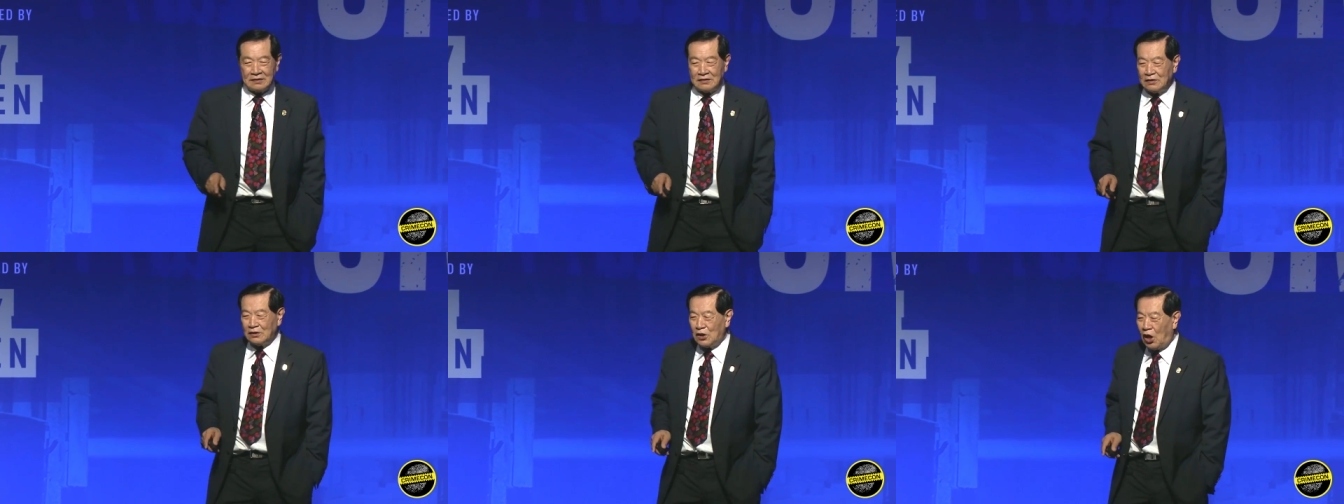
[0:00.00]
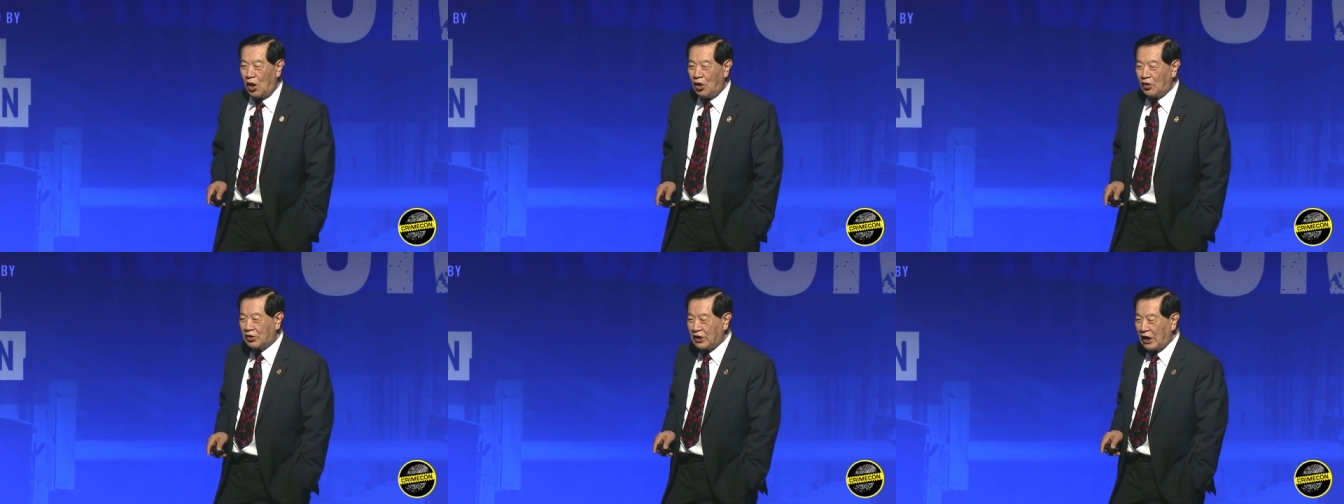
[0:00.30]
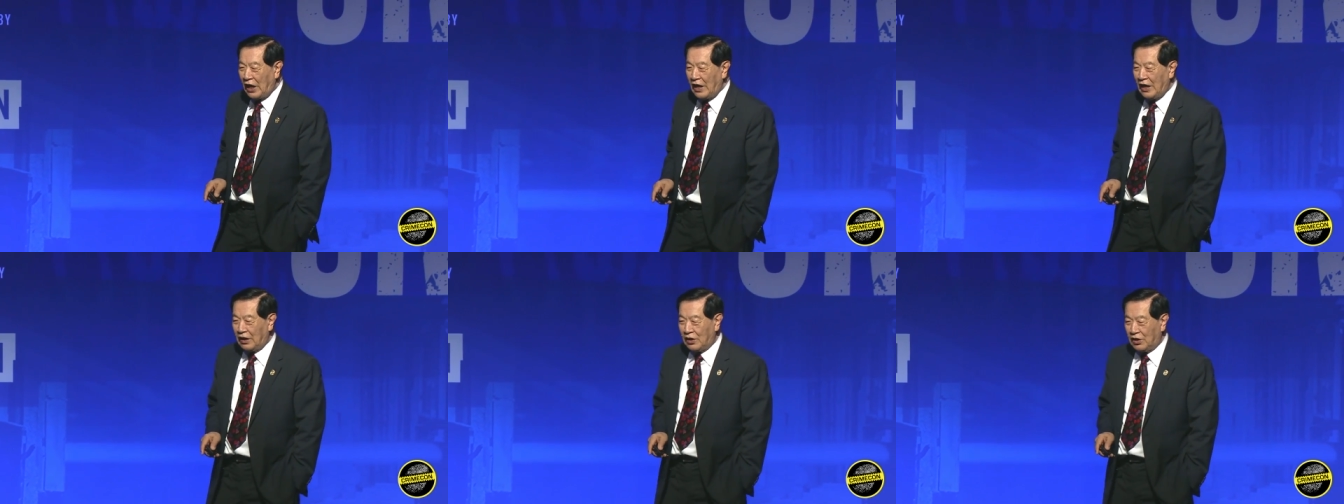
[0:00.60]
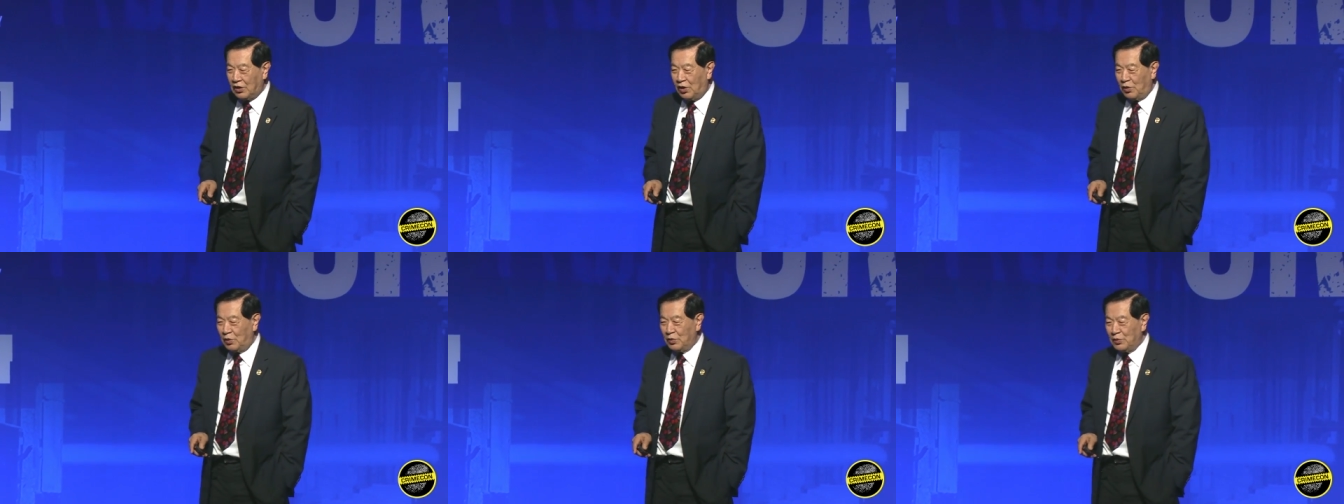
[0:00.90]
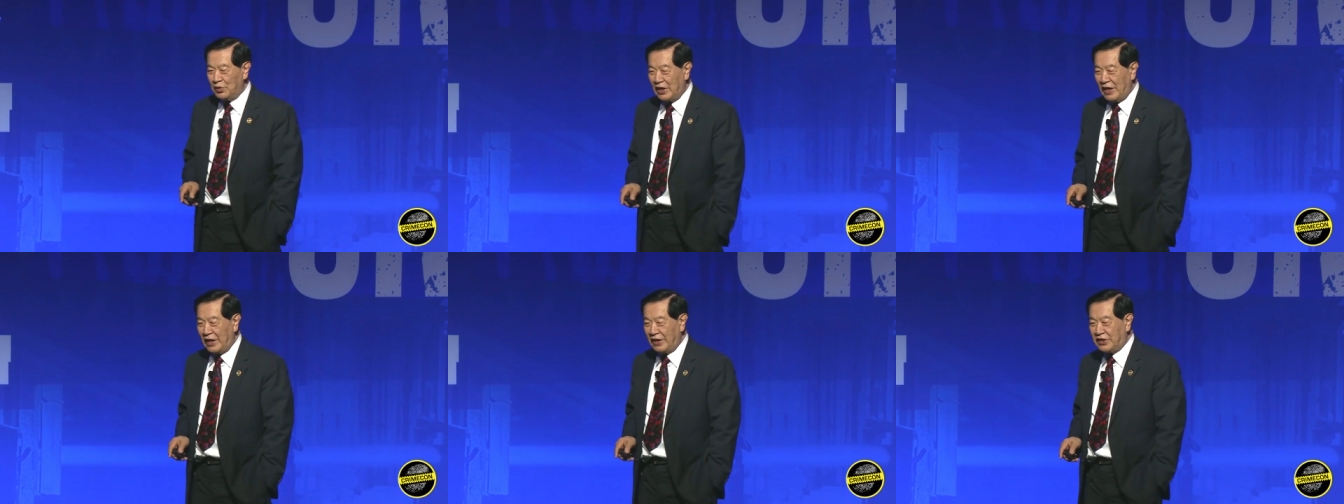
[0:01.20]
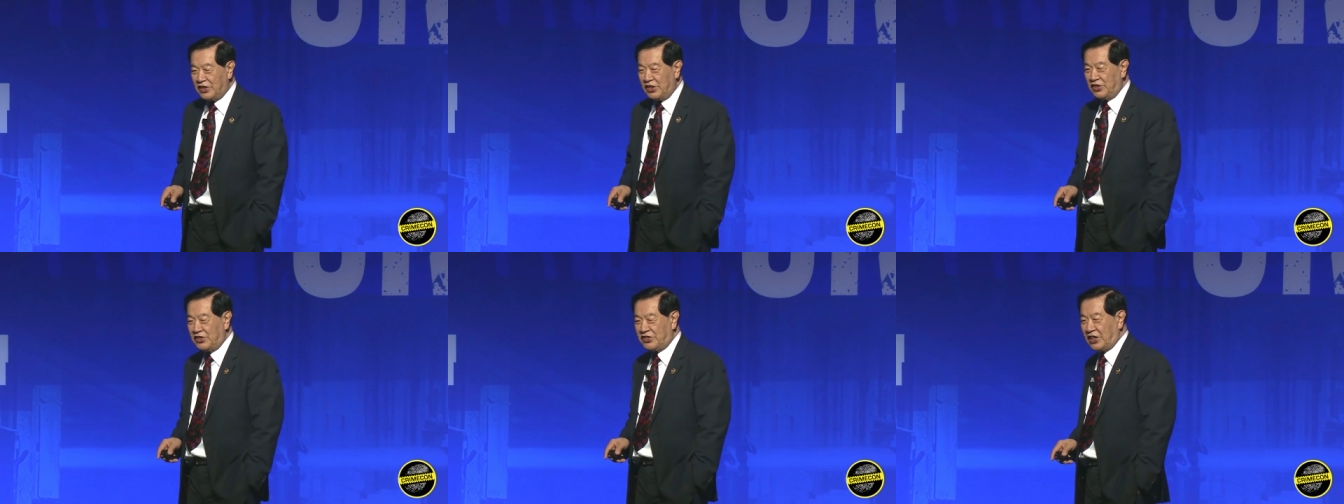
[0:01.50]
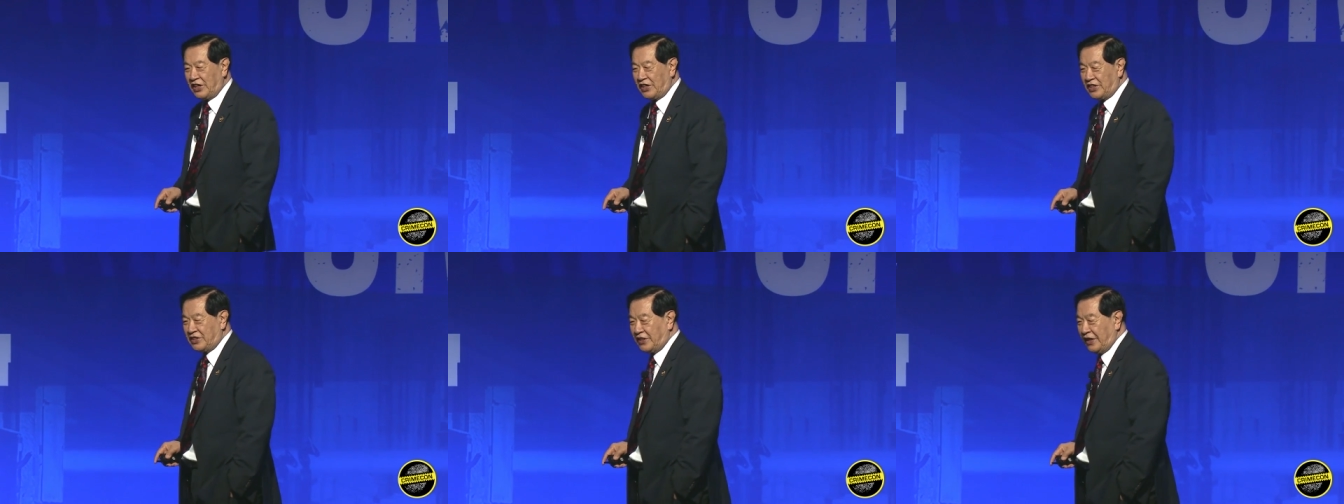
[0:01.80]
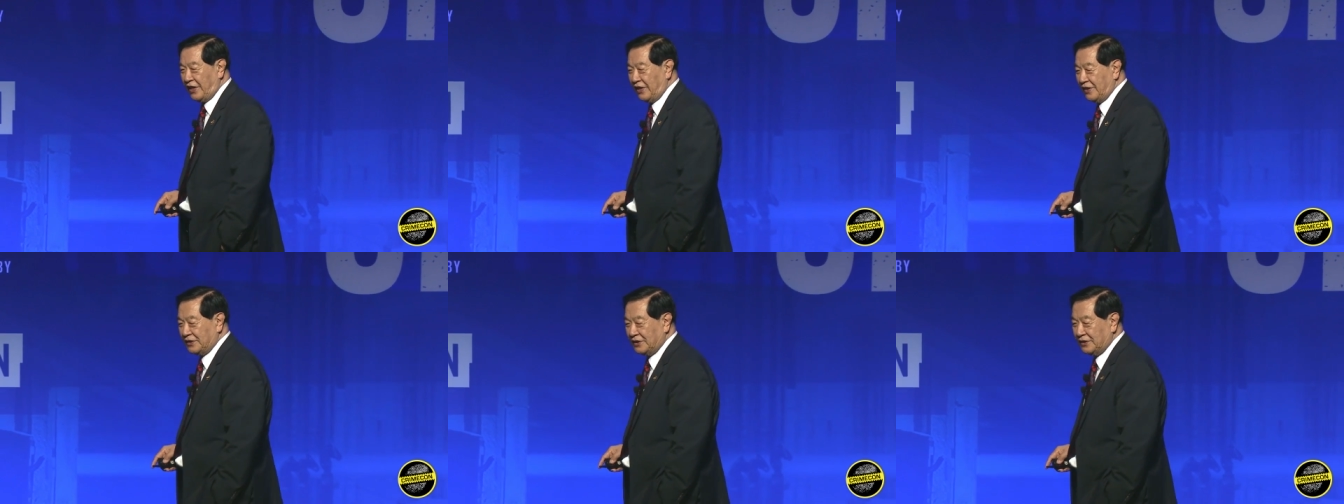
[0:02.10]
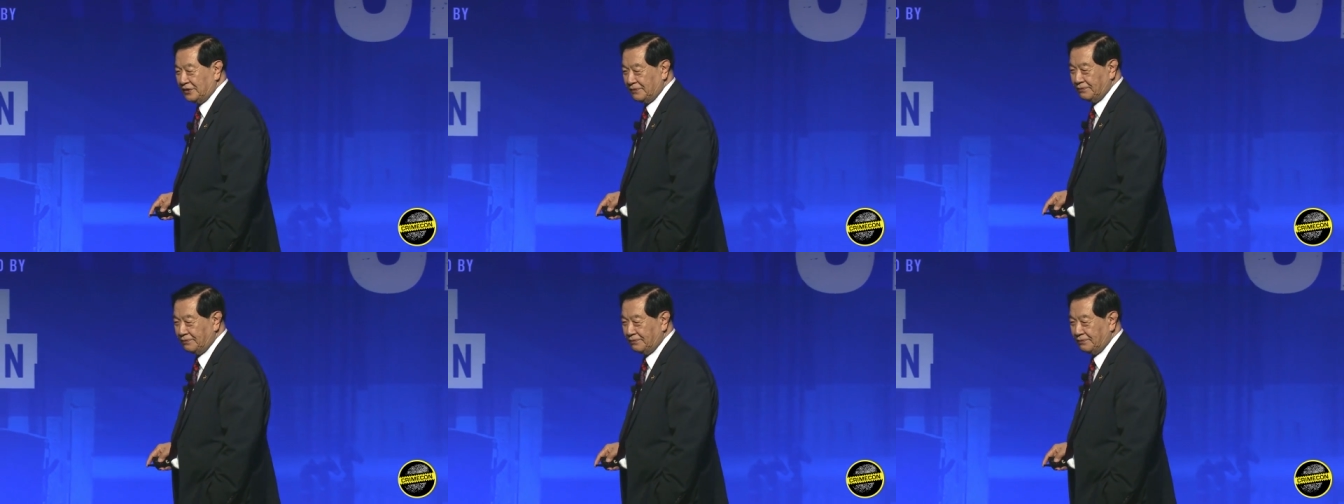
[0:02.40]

long time ago, 1960s.